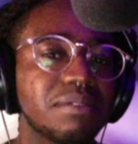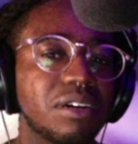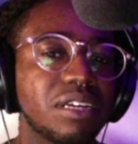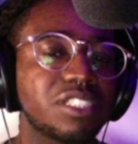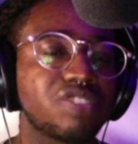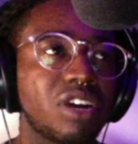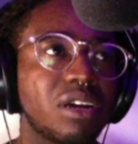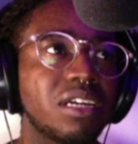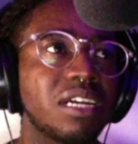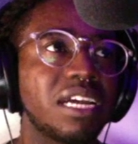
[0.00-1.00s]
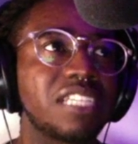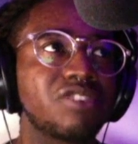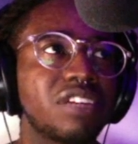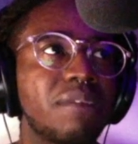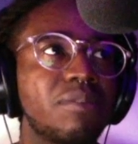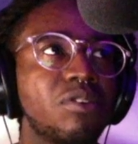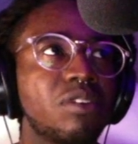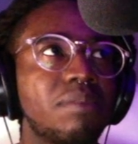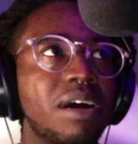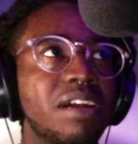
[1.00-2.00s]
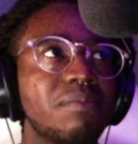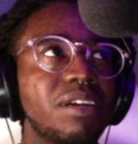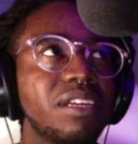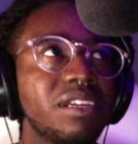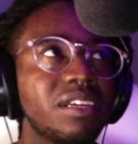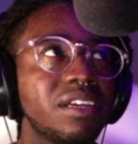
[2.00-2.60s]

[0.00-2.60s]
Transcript: astro- astronomical amount of money.